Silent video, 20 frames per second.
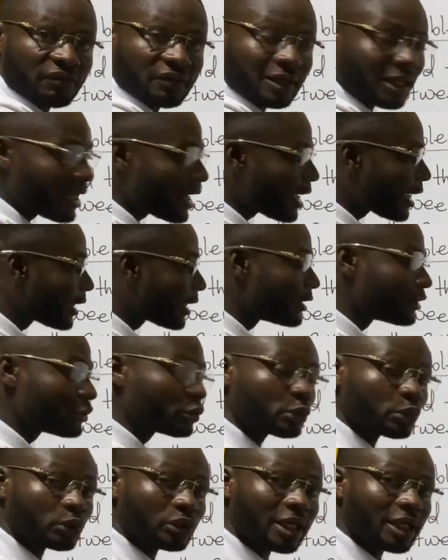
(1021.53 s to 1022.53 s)
a line
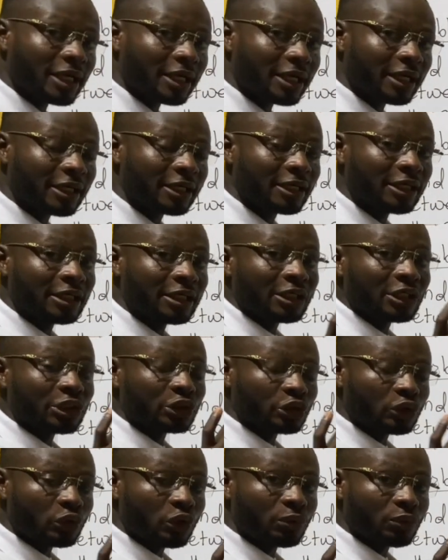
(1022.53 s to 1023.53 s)
to the
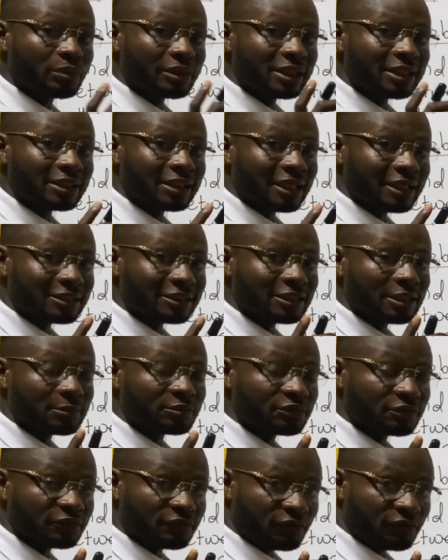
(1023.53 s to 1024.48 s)
slope intercept